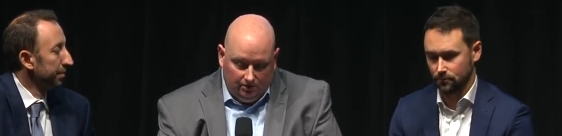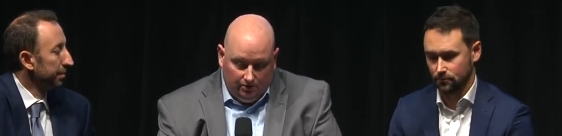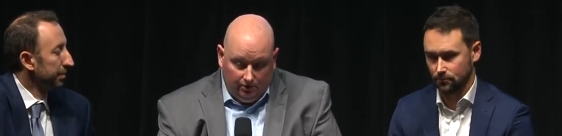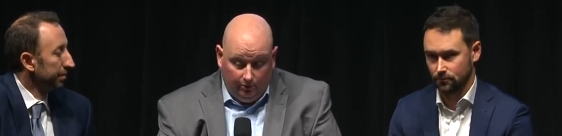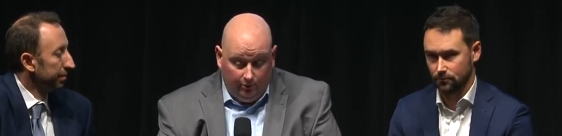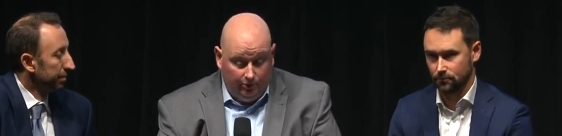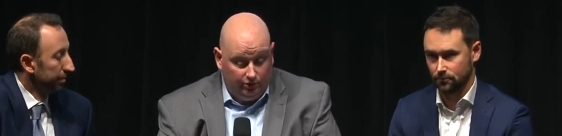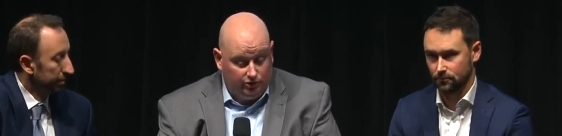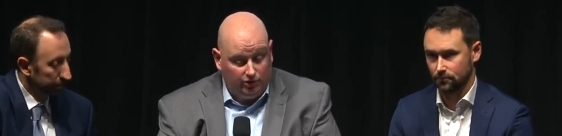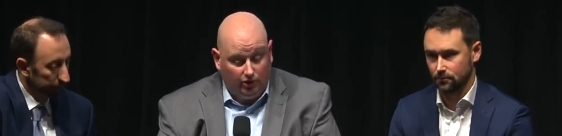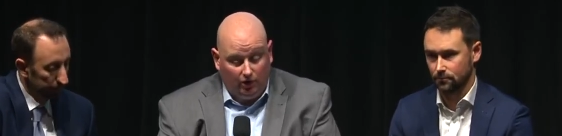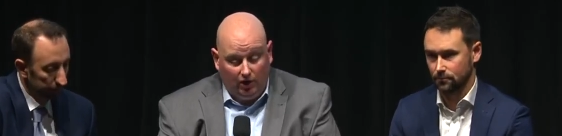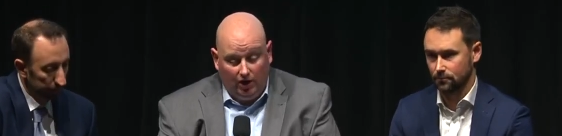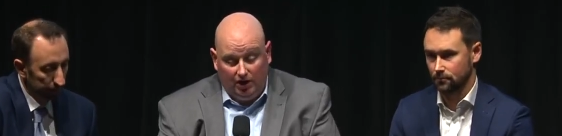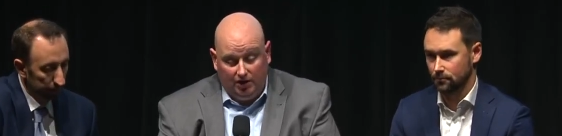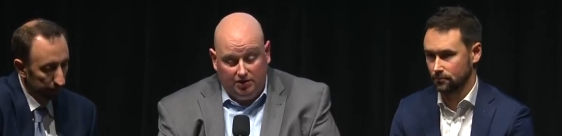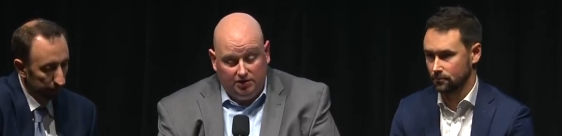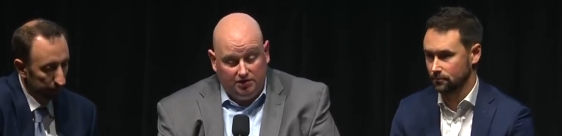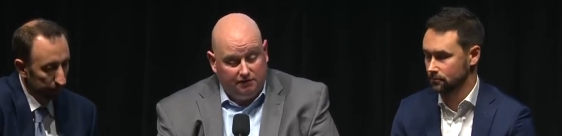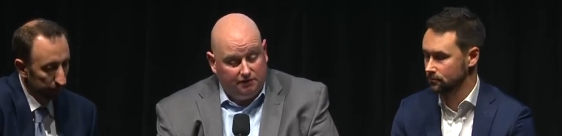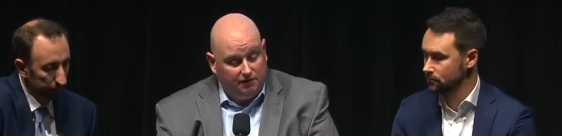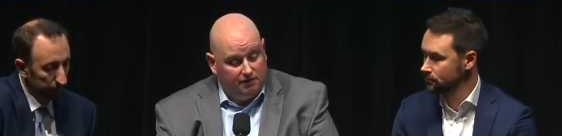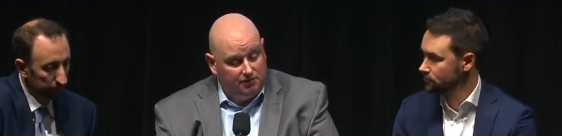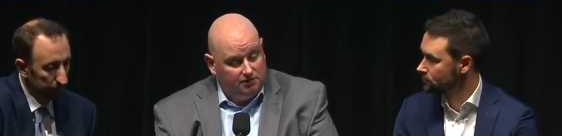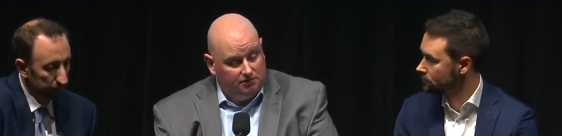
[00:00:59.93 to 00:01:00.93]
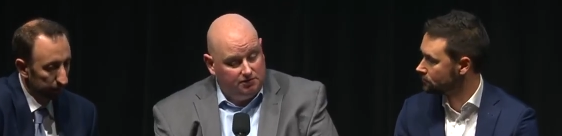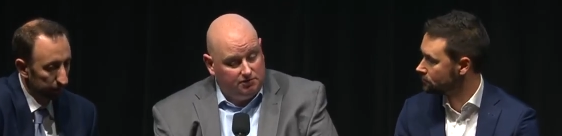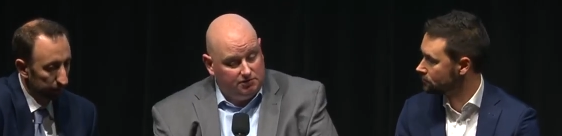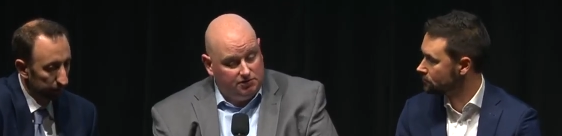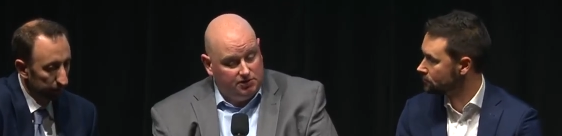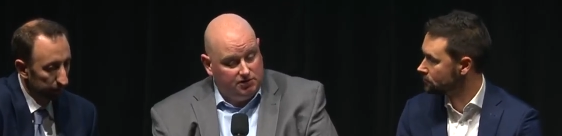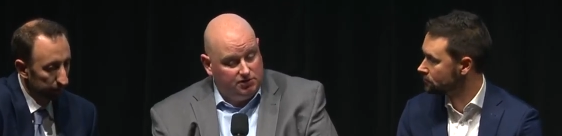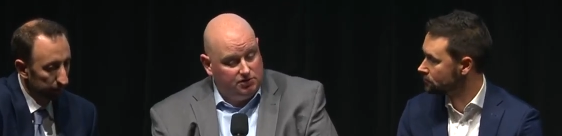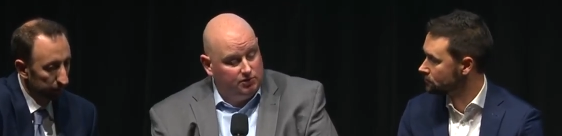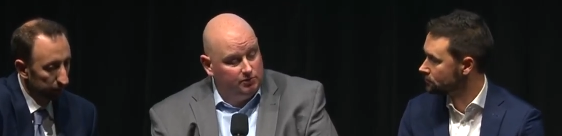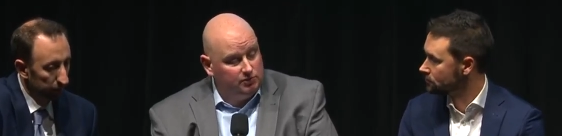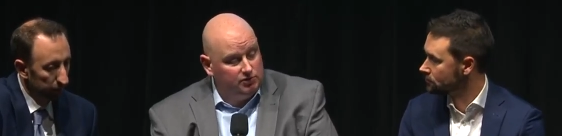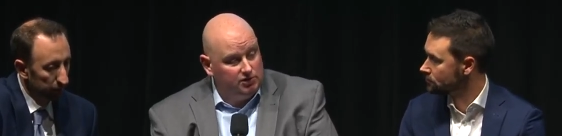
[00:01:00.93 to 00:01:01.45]
Speaker 1: and there's a lot of different
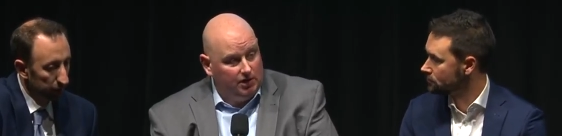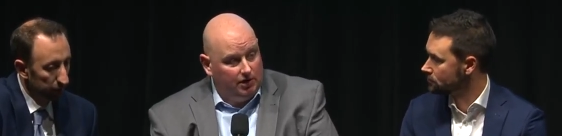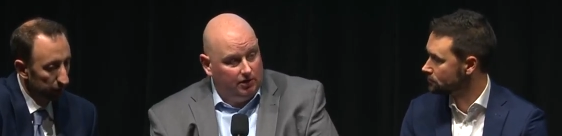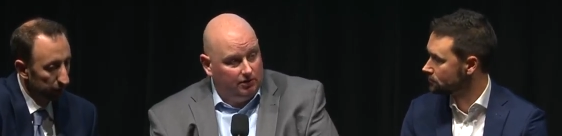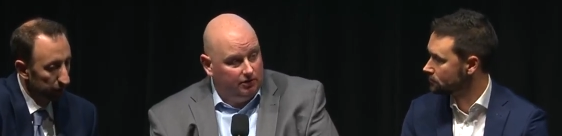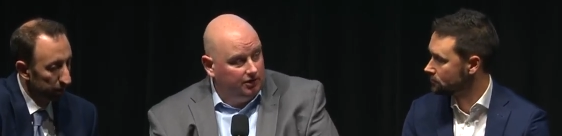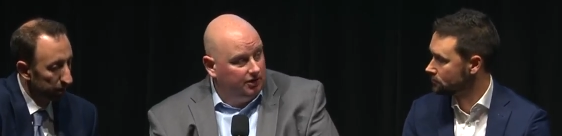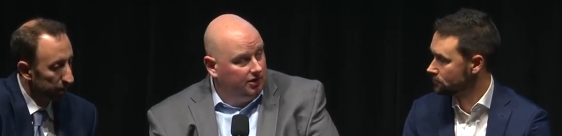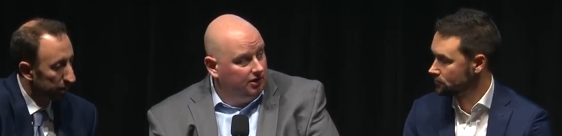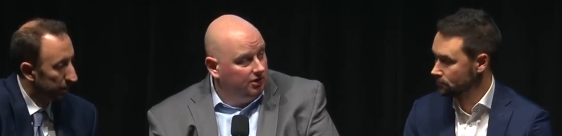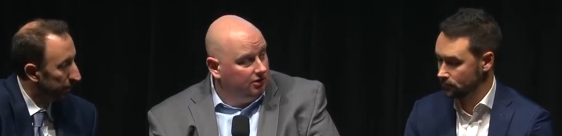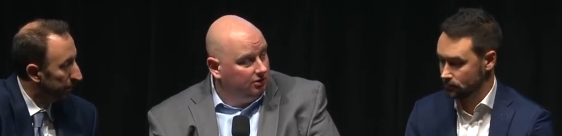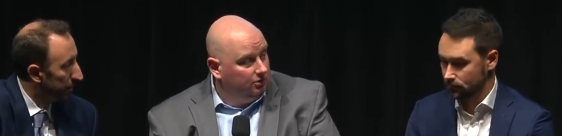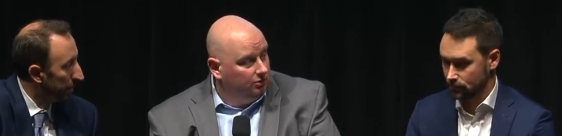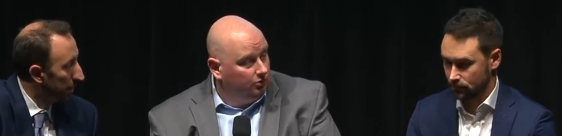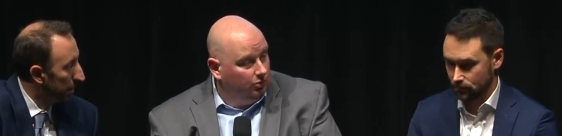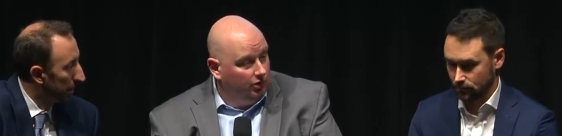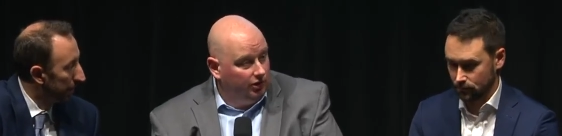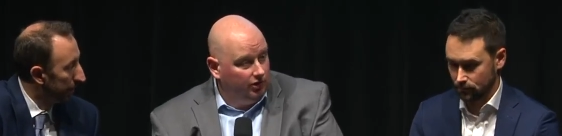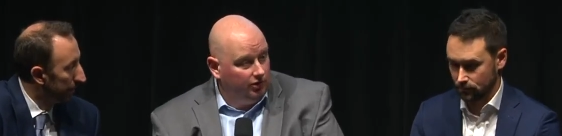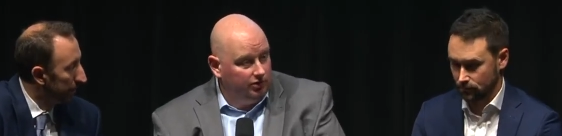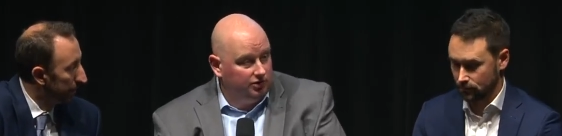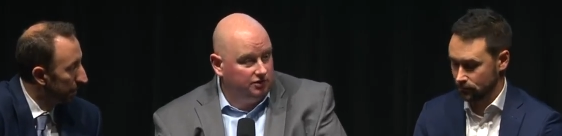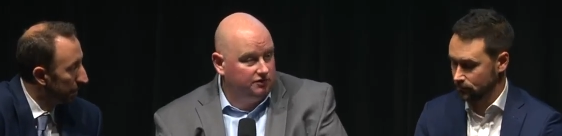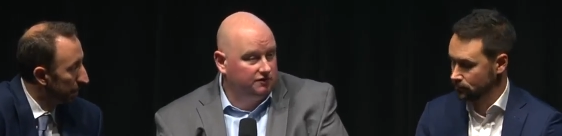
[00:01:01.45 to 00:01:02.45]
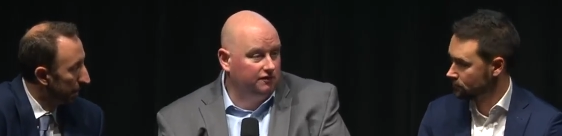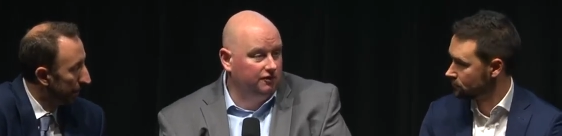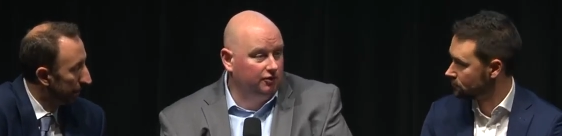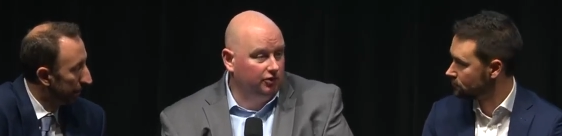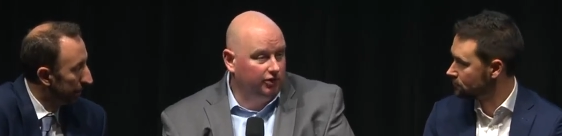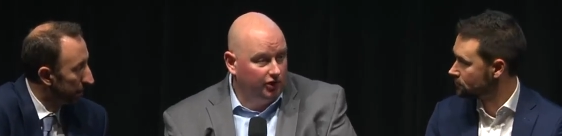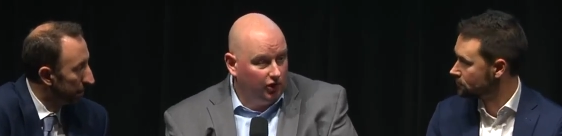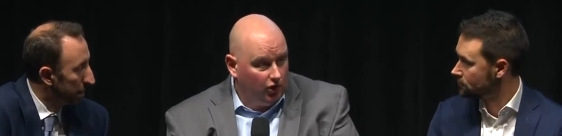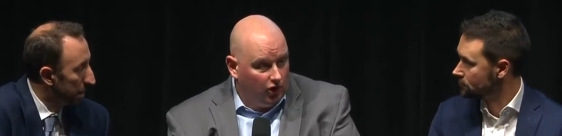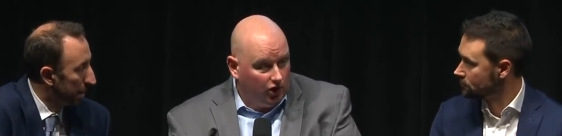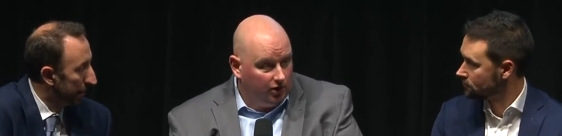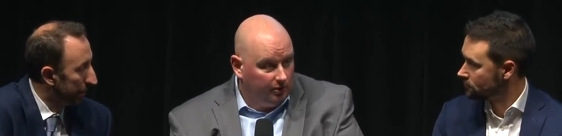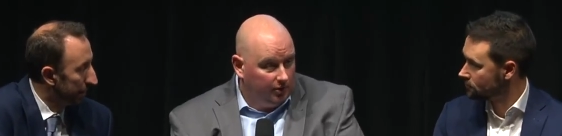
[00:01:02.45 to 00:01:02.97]
systems out there, whether it's
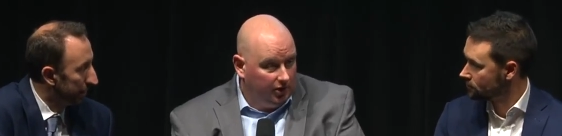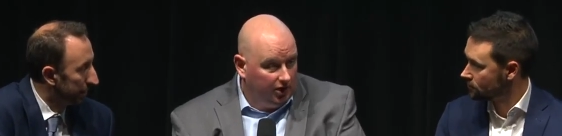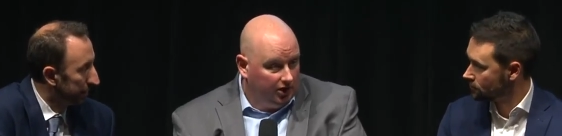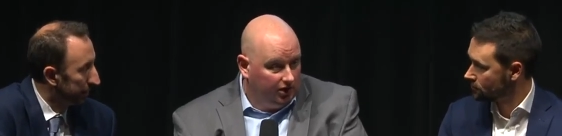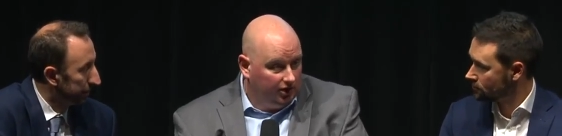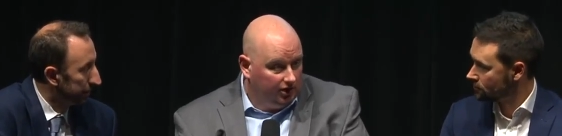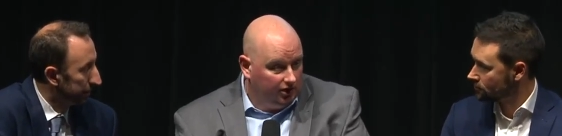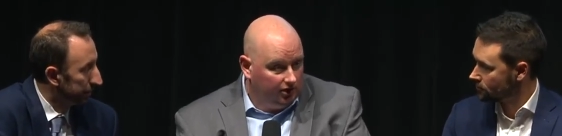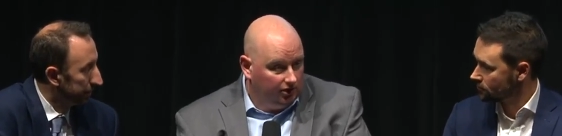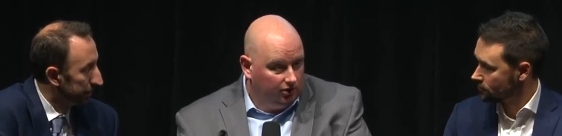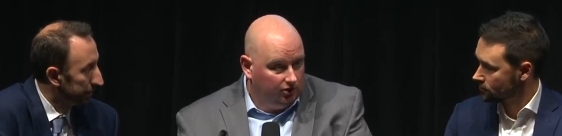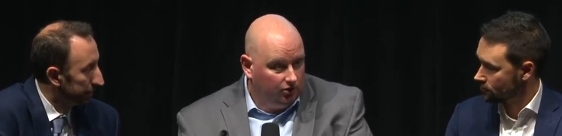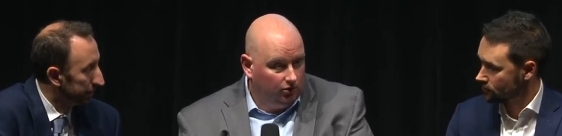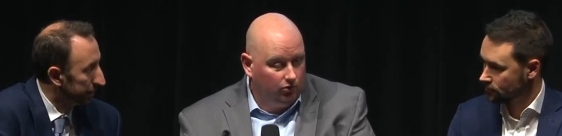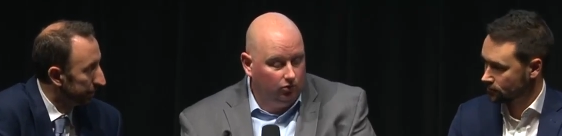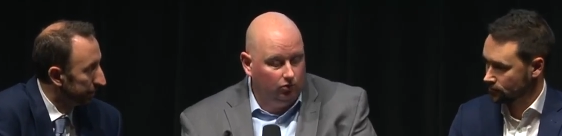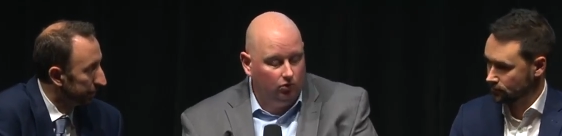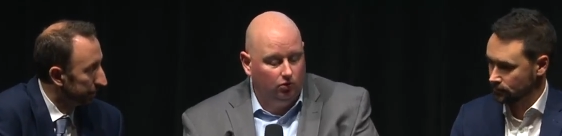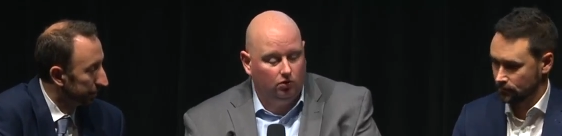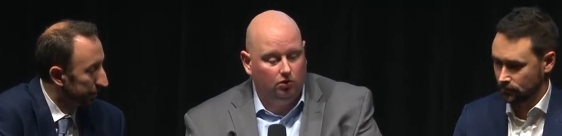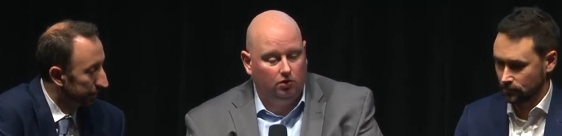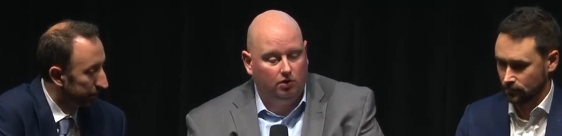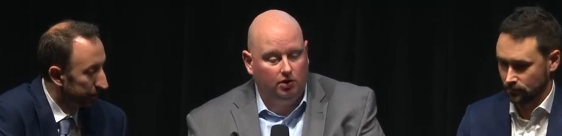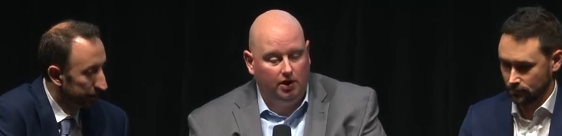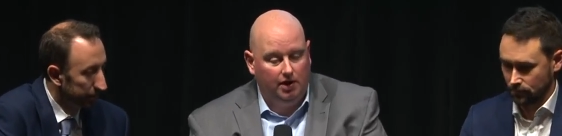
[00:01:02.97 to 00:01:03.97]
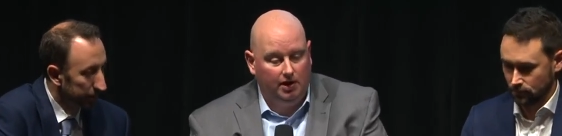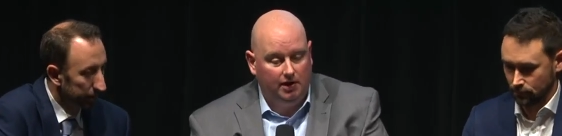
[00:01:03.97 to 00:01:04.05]
fully automated or